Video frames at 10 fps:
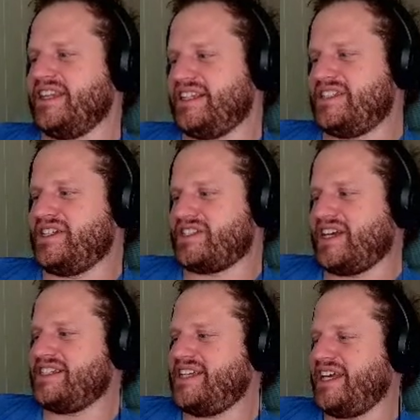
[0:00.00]
just
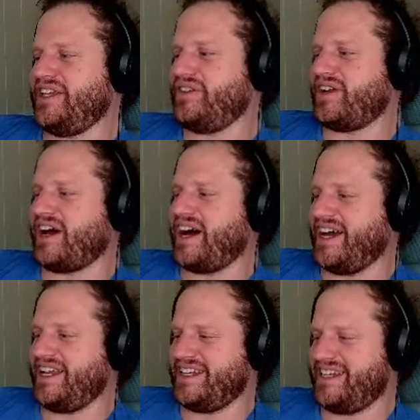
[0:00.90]
continued
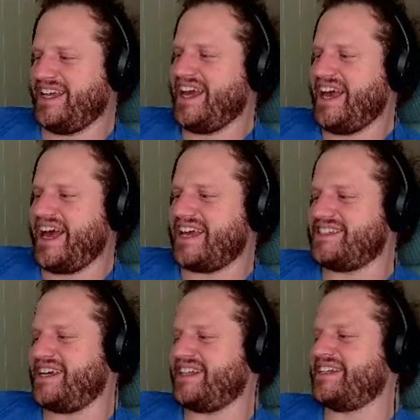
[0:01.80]
on and
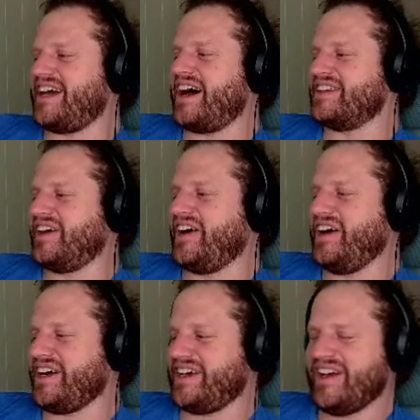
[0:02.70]
did not
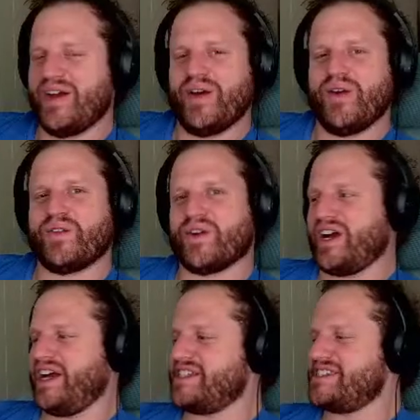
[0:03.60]
look,
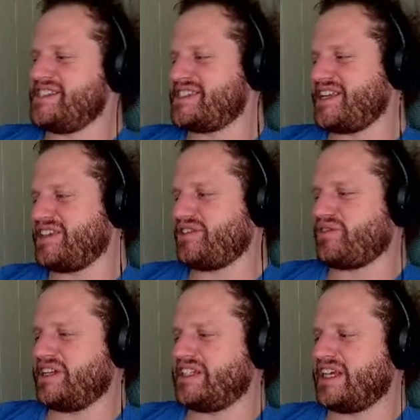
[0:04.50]
whereas these other
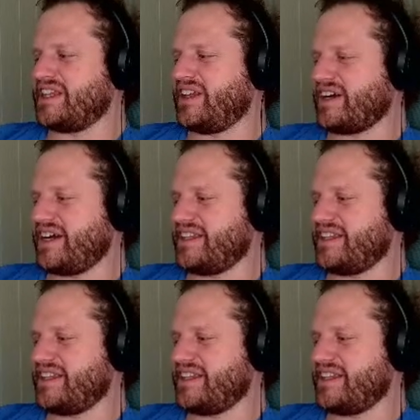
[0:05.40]
3 did look.